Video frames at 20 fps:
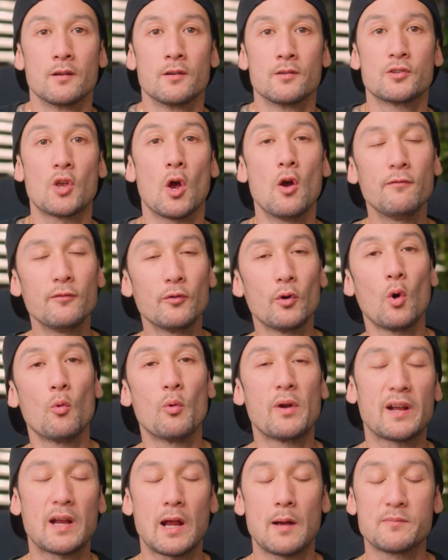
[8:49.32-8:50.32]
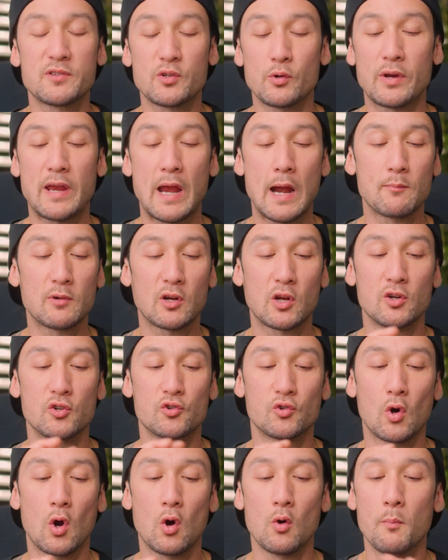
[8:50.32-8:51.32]
So overall, when it comes to a camera
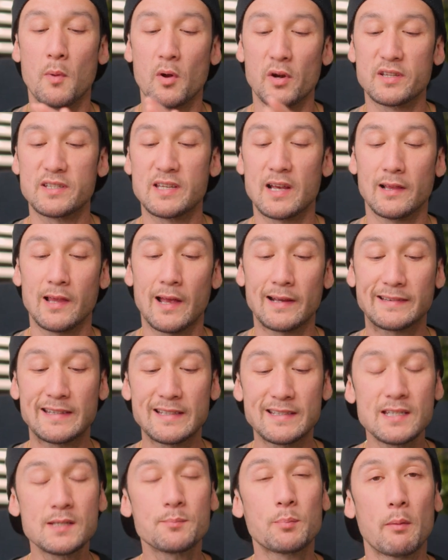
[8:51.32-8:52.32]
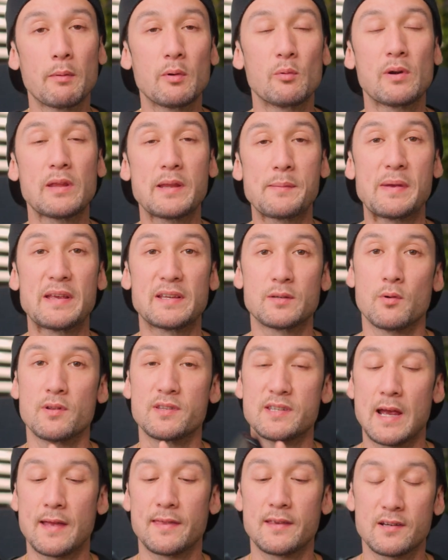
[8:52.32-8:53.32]
control monitor, like, this is probably one of the best
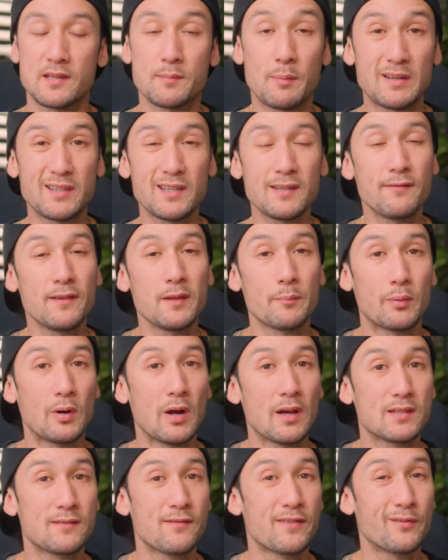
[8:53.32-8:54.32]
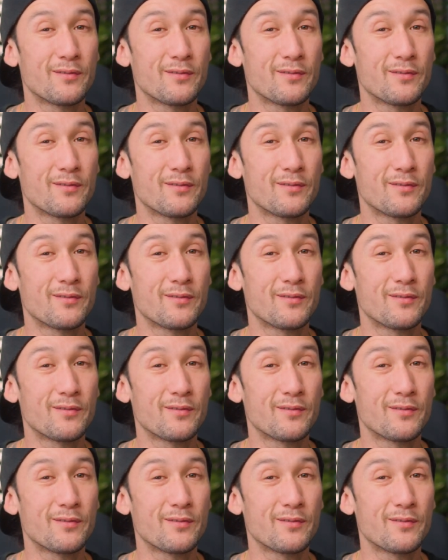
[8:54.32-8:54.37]
ones out there, especially for the price of